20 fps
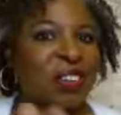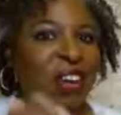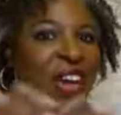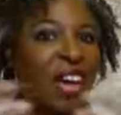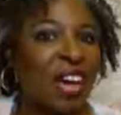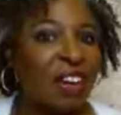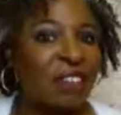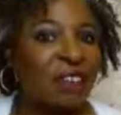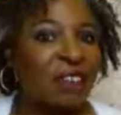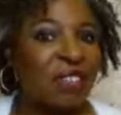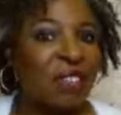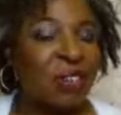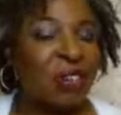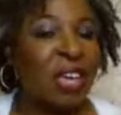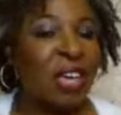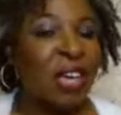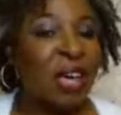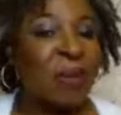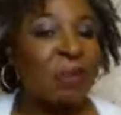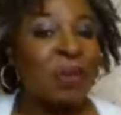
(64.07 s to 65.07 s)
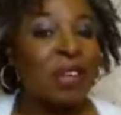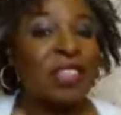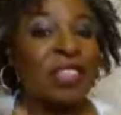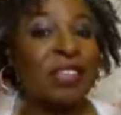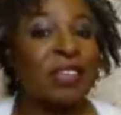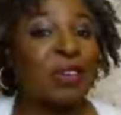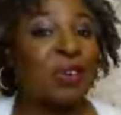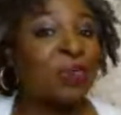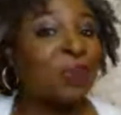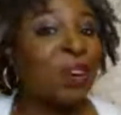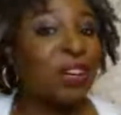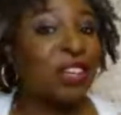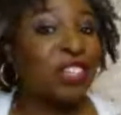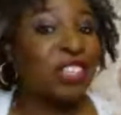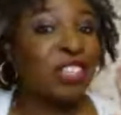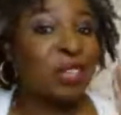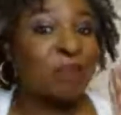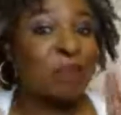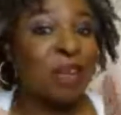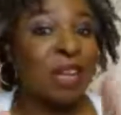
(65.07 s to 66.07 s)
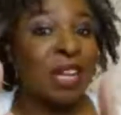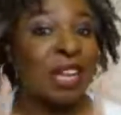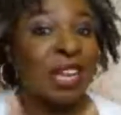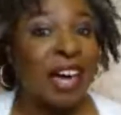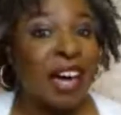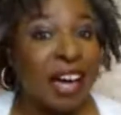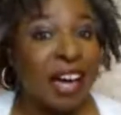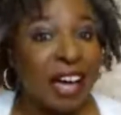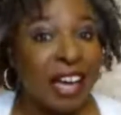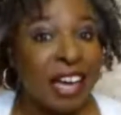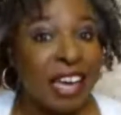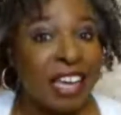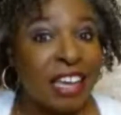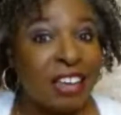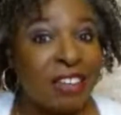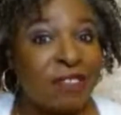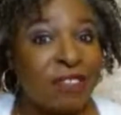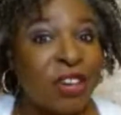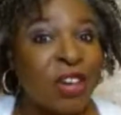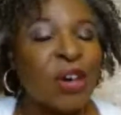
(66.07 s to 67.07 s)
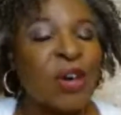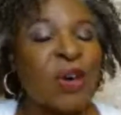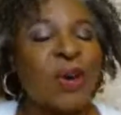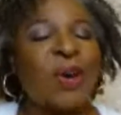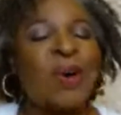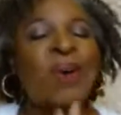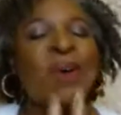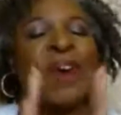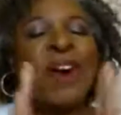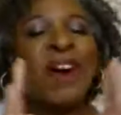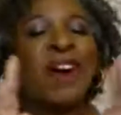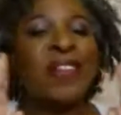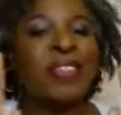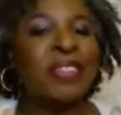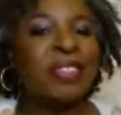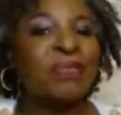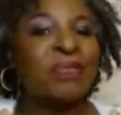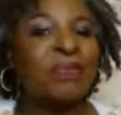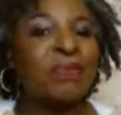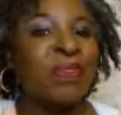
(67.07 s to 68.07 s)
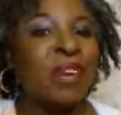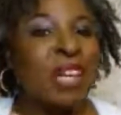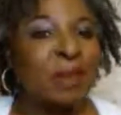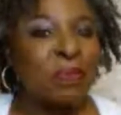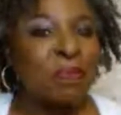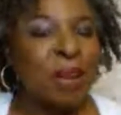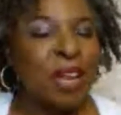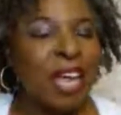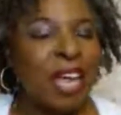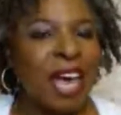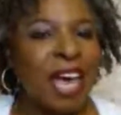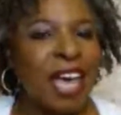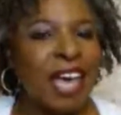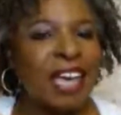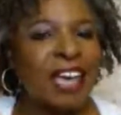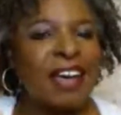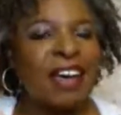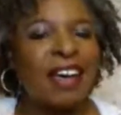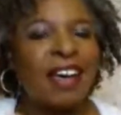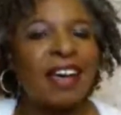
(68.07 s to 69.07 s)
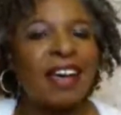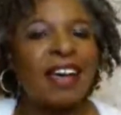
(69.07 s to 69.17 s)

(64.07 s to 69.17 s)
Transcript: to have you here, whether you're watching me live or on the replay.